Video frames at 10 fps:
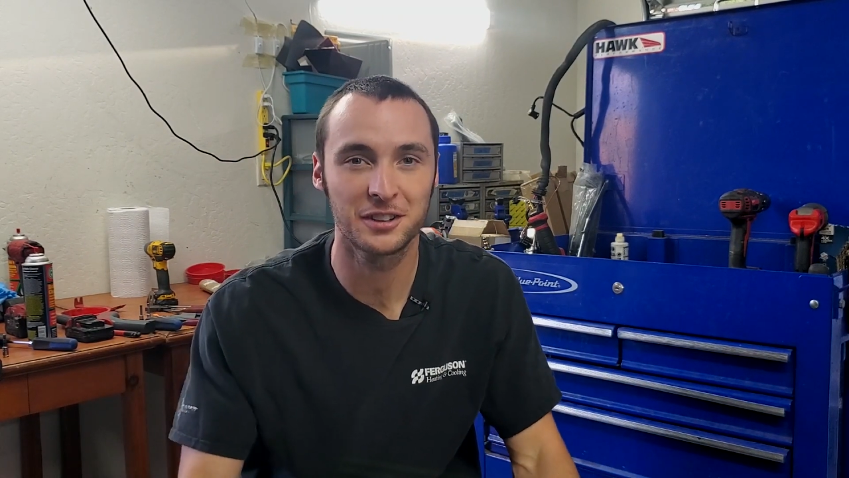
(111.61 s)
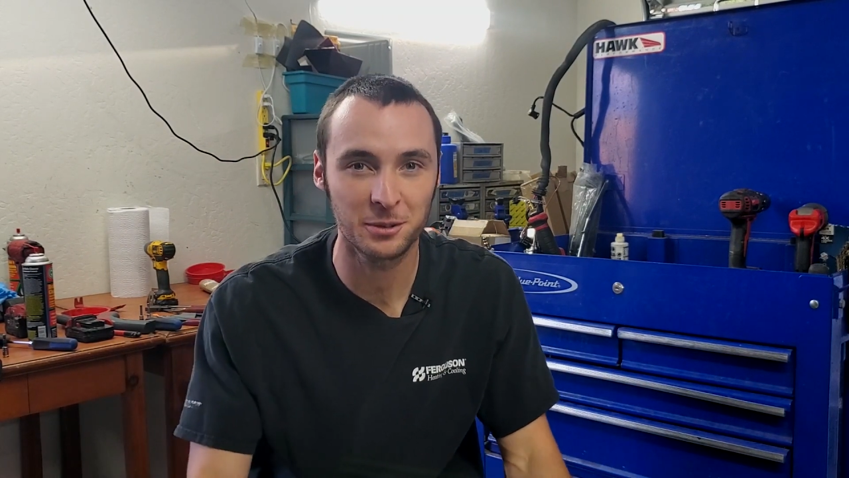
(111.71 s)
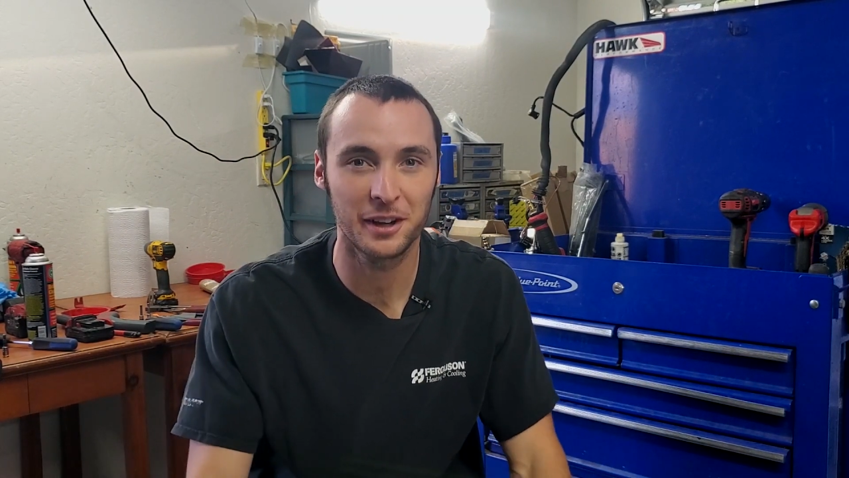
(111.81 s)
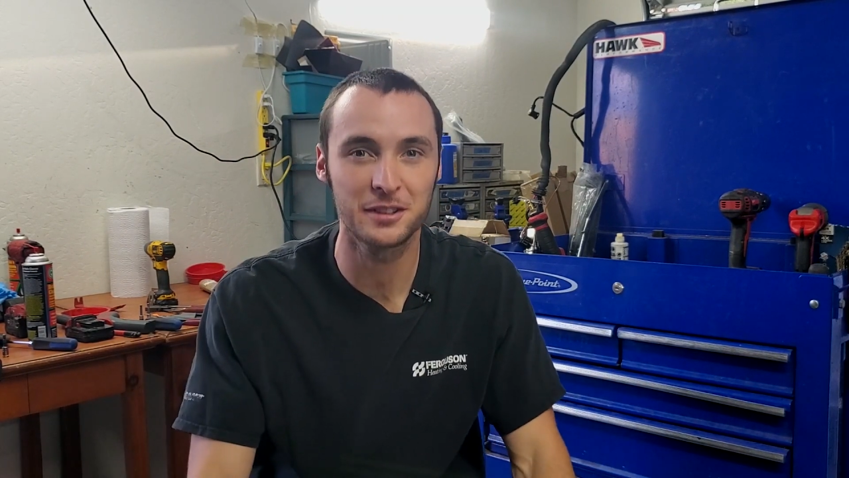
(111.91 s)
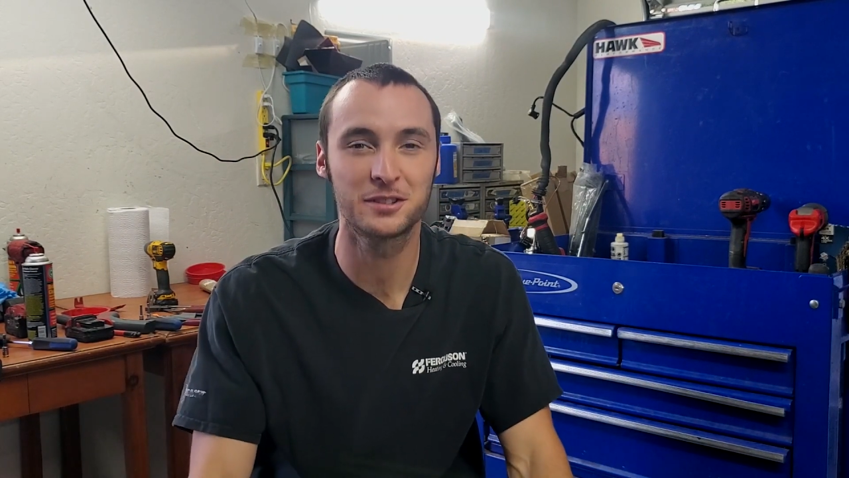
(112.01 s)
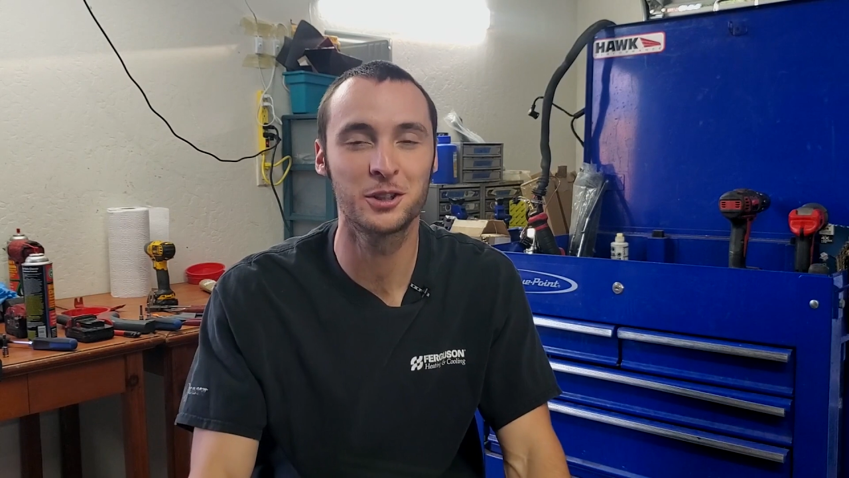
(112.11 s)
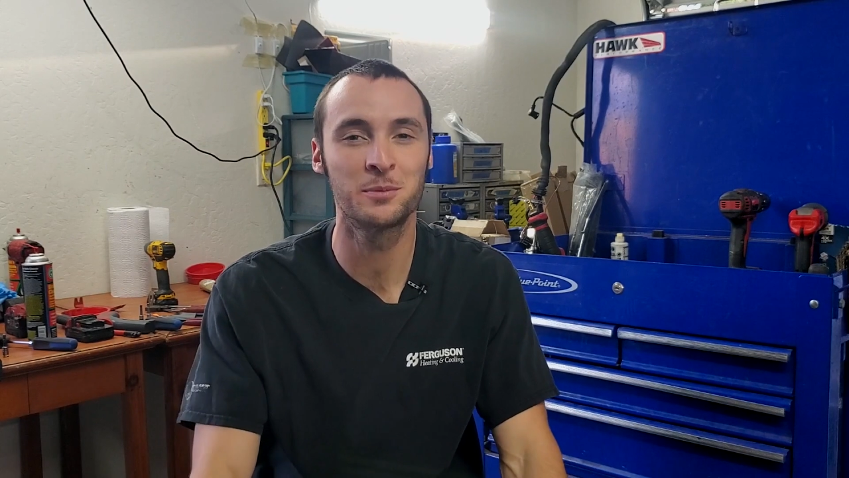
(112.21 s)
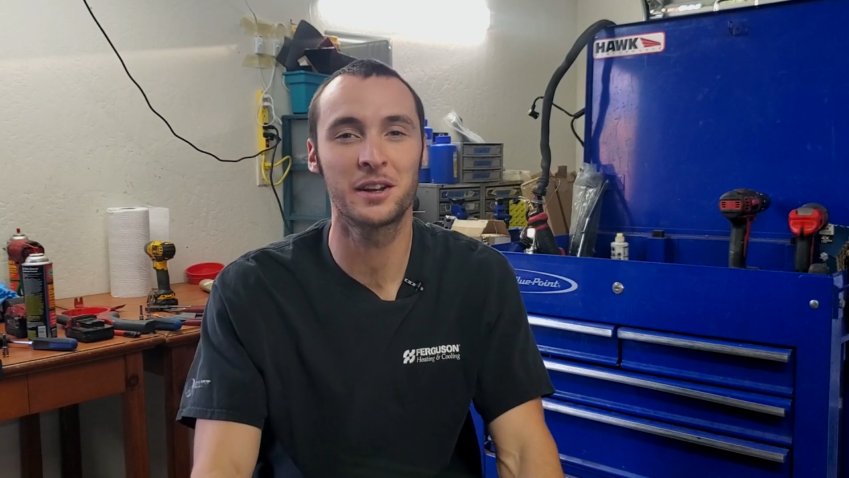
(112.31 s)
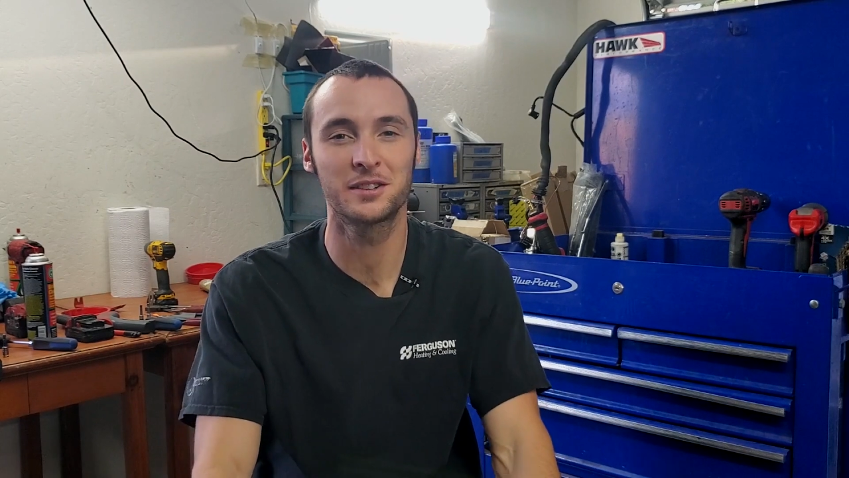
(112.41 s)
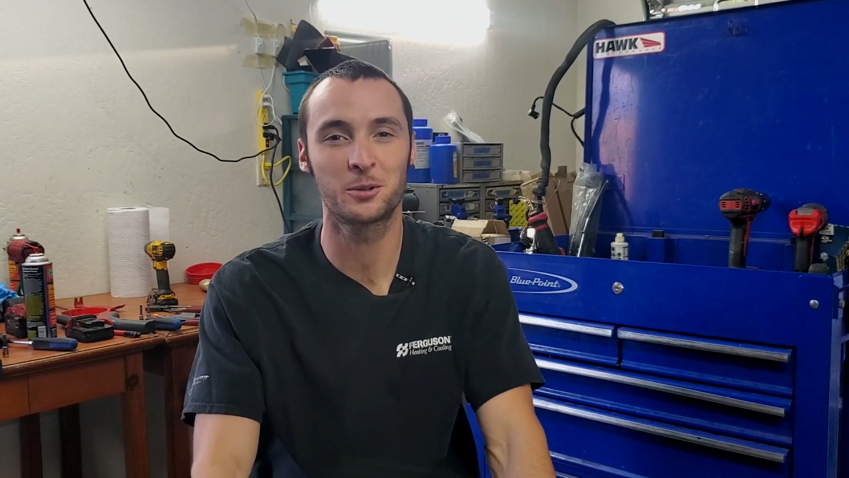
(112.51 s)
so I
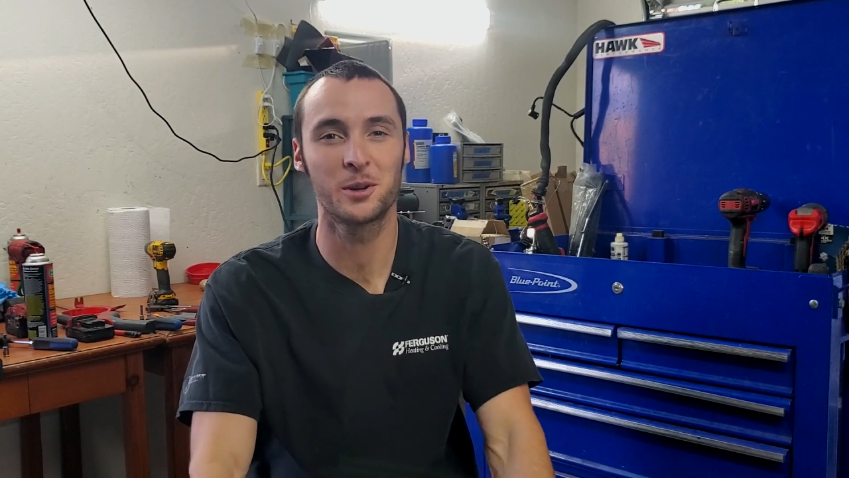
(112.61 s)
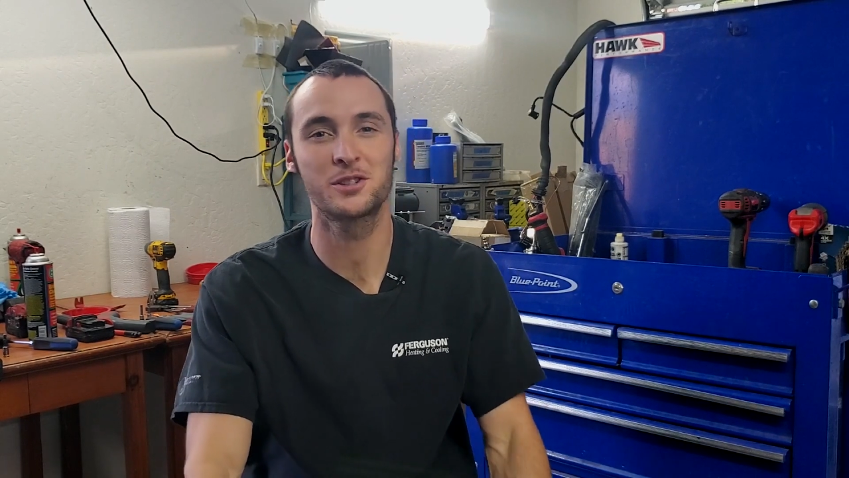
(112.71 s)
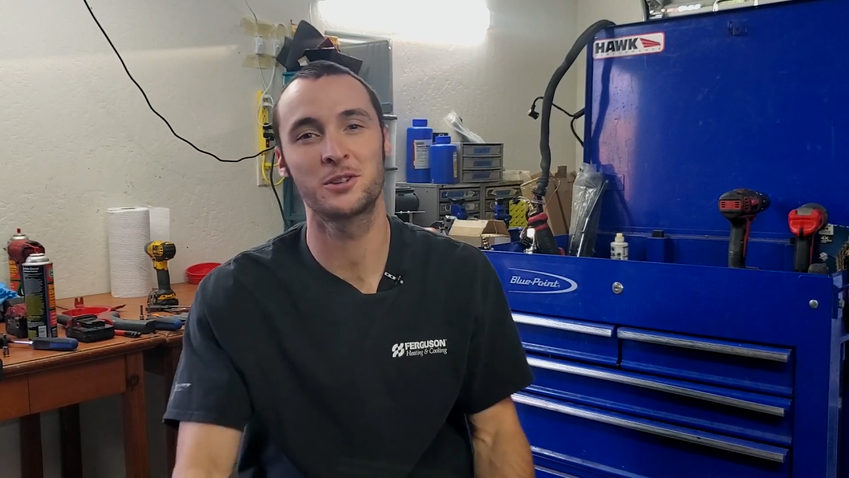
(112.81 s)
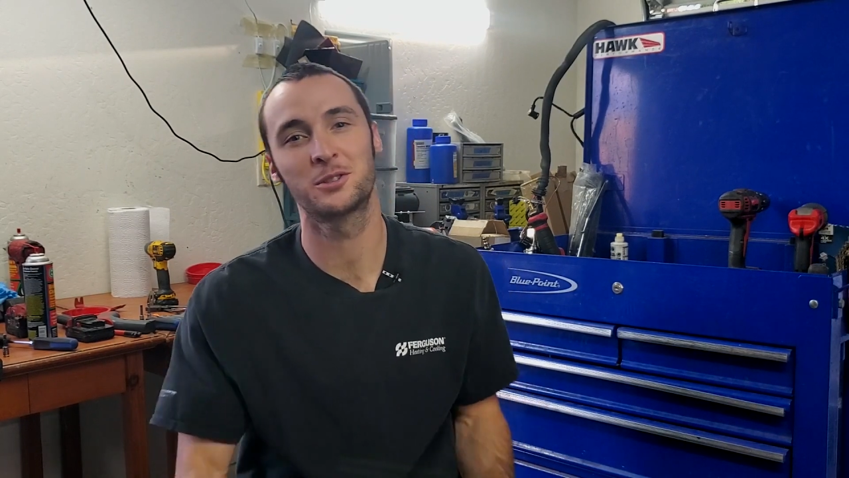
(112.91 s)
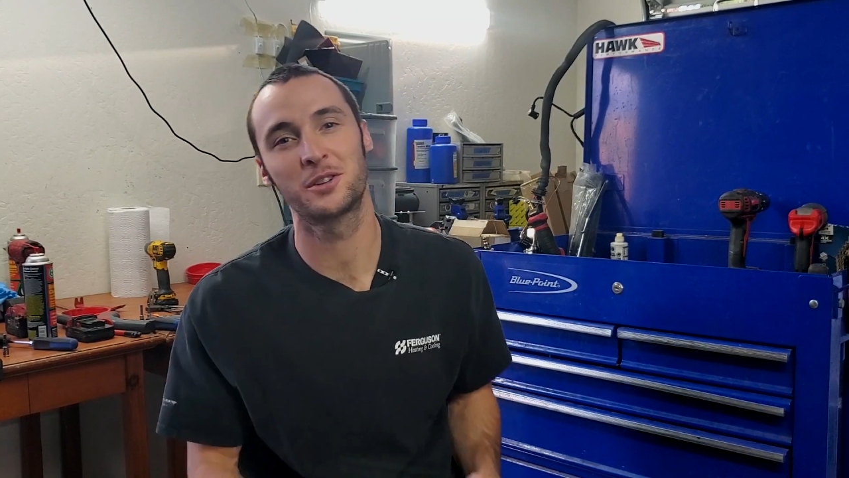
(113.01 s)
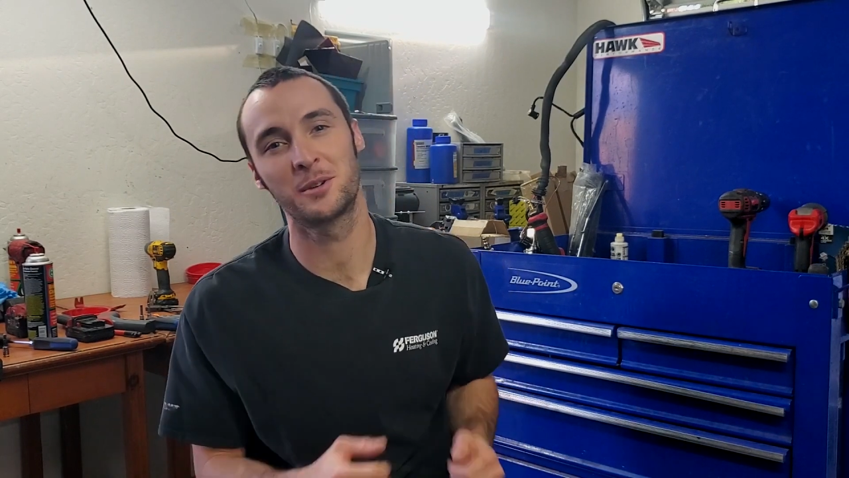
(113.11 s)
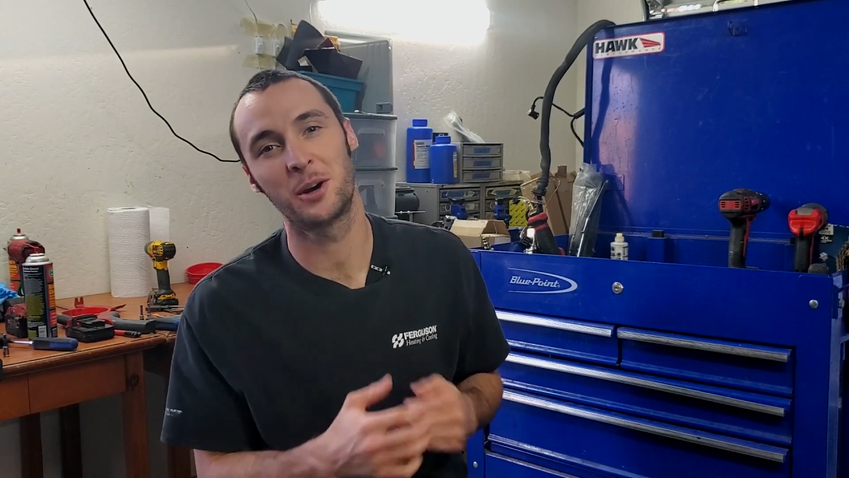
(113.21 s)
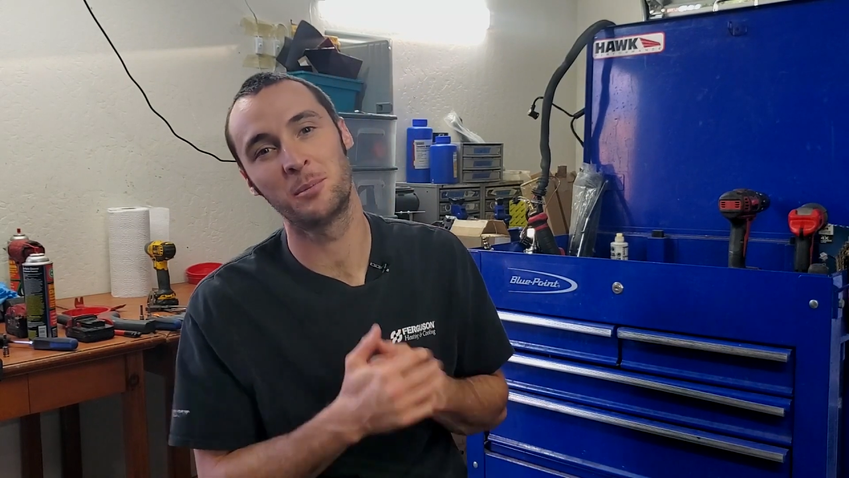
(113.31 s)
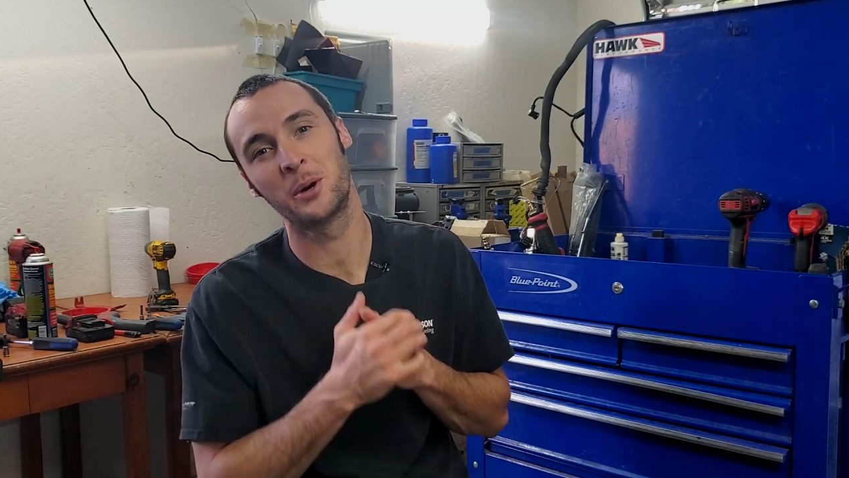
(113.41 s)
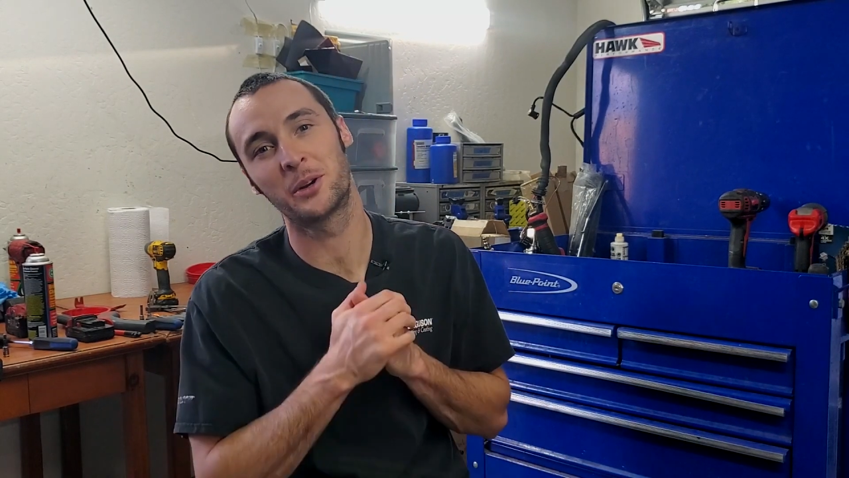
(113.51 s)
assume that it's original to the
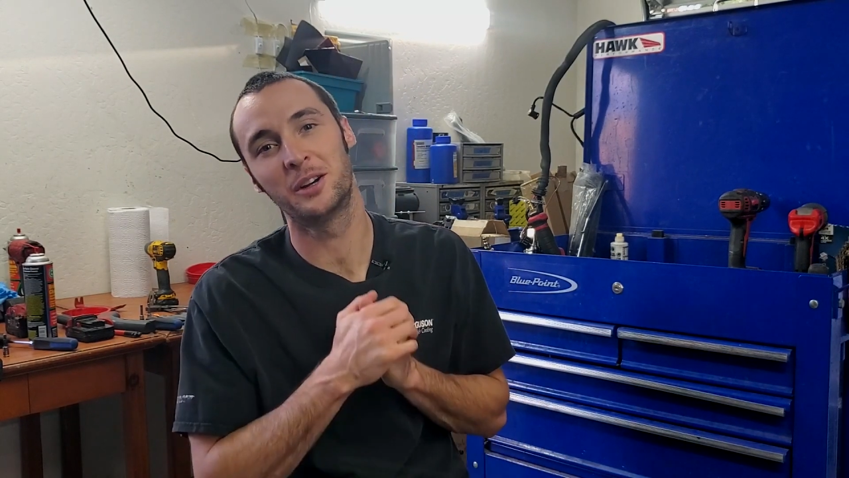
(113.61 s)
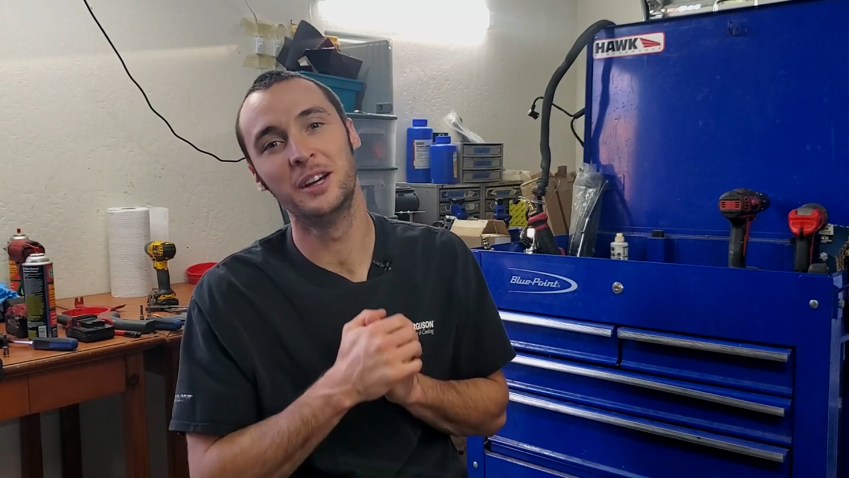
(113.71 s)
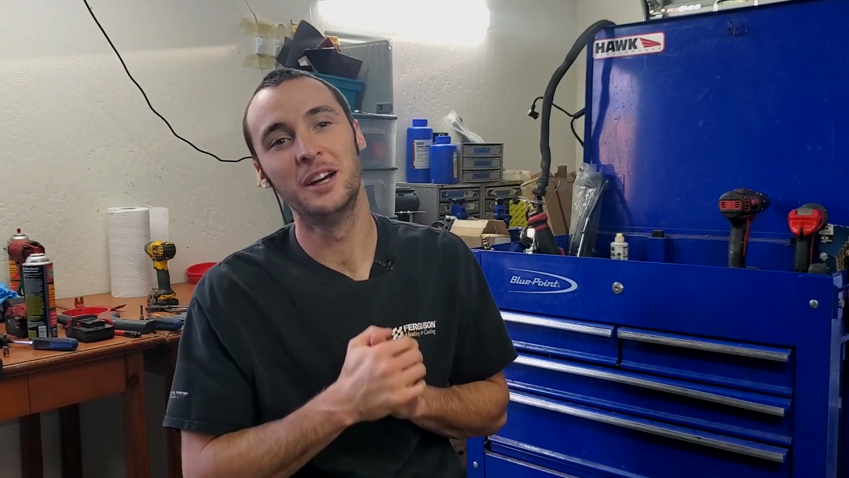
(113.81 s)
motor.